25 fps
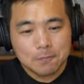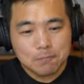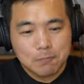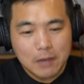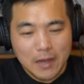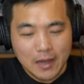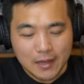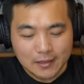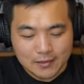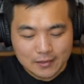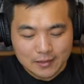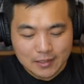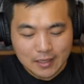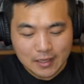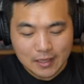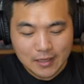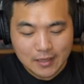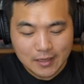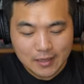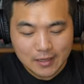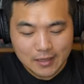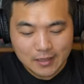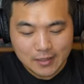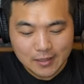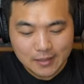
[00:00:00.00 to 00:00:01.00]
But
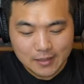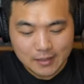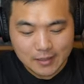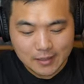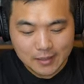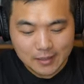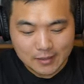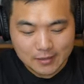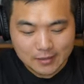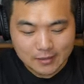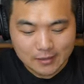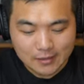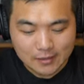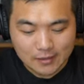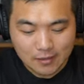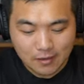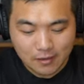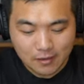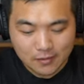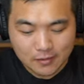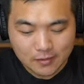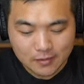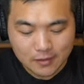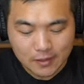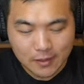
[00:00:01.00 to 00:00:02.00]
it's
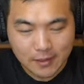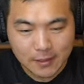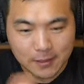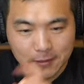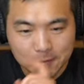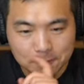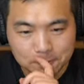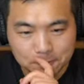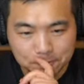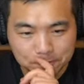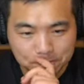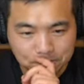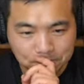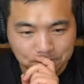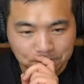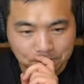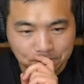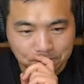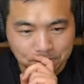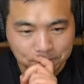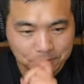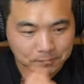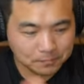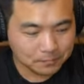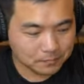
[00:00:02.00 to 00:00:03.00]
not...
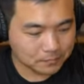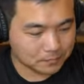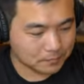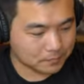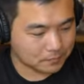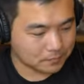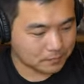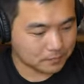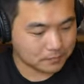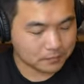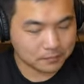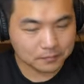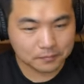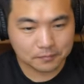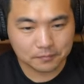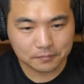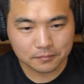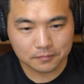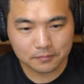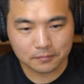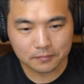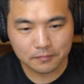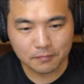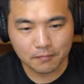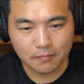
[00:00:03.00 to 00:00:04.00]
Hmm.
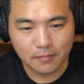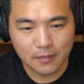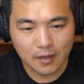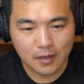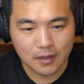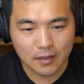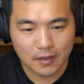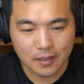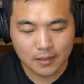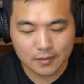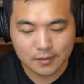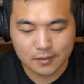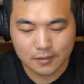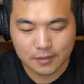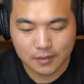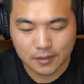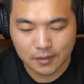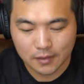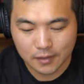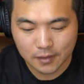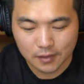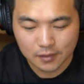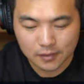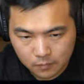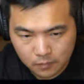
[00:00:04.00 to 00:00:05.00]
Let's
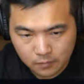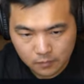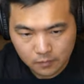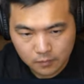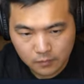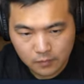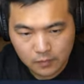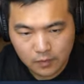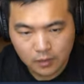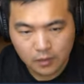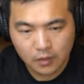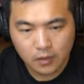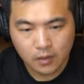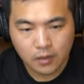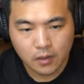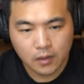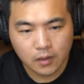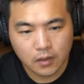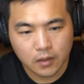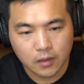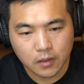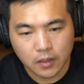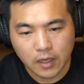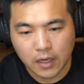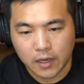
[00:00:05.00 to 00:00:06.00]
see.
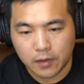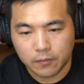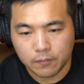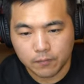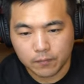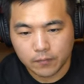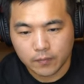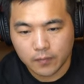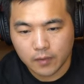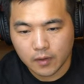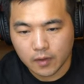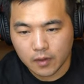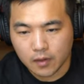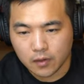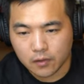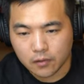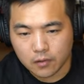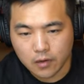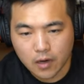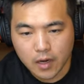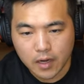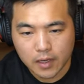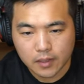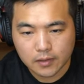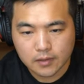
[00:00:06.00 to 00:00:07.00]
Okay, all
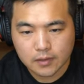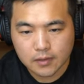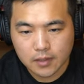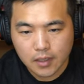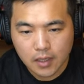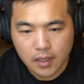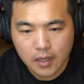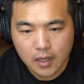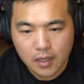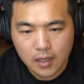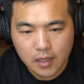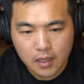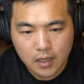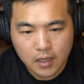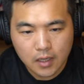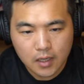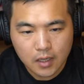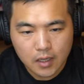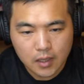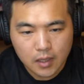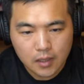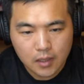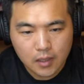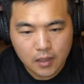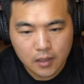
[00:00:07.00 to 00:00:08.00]
right.
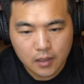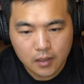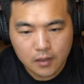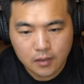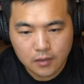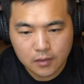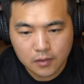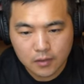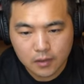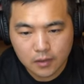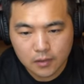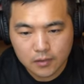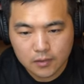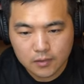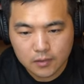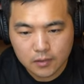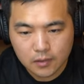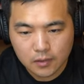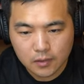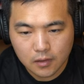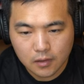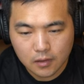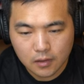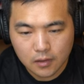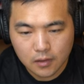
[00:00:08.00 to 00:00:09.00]
Uh,
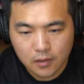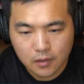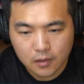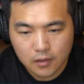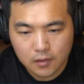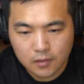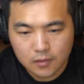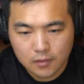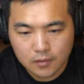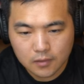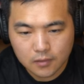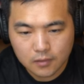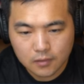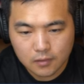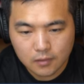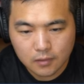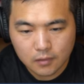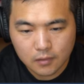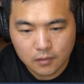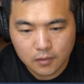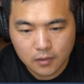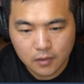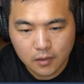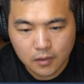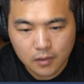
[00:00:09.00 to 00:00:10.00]
it's it's
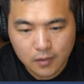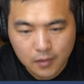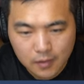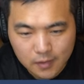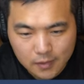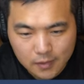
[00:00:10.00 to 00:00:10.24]
uh,